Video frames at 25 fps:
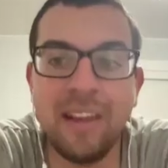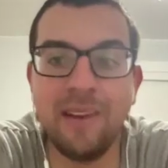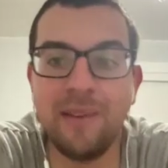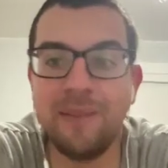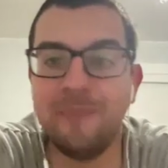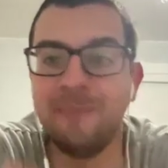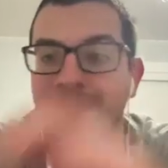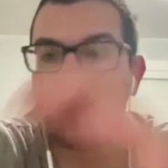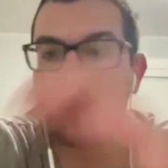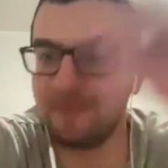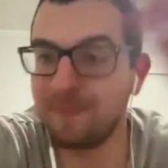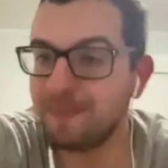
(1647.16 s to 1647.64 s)

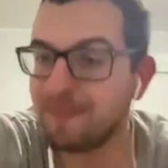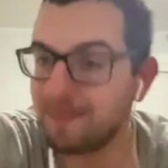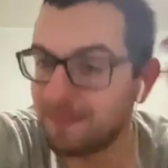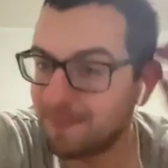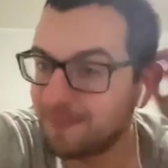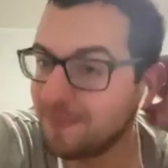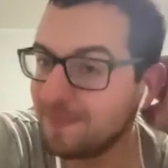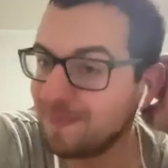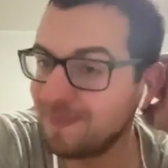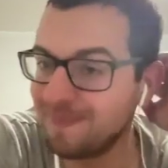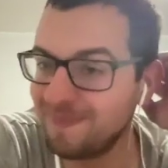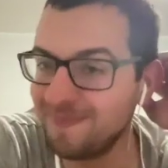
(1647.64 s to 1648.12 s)
can't compete
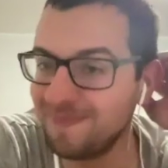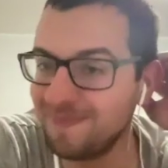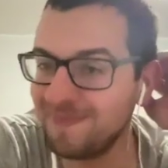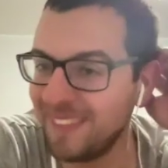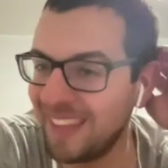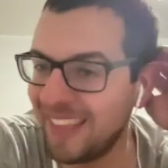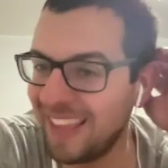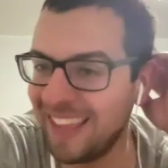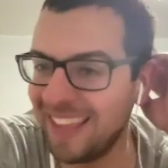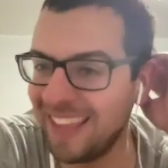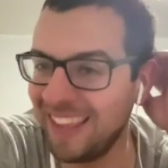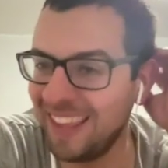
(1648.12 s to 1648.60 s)
with that.
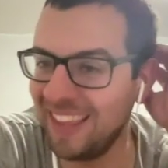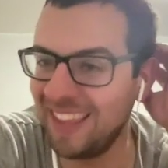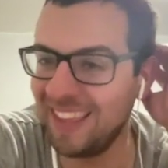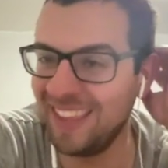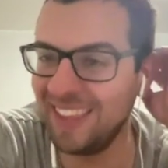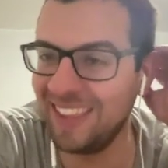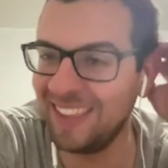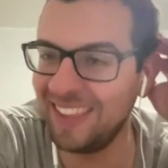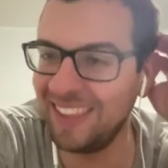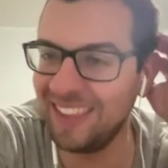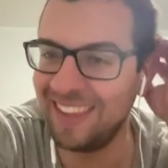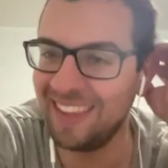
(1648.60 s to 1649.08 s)
Tom
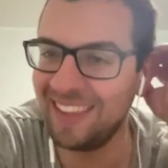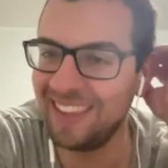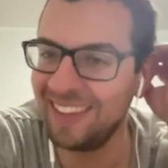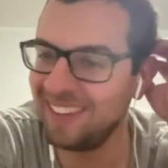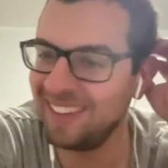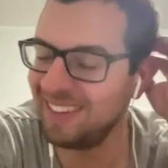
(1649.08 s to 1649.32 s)
Brady,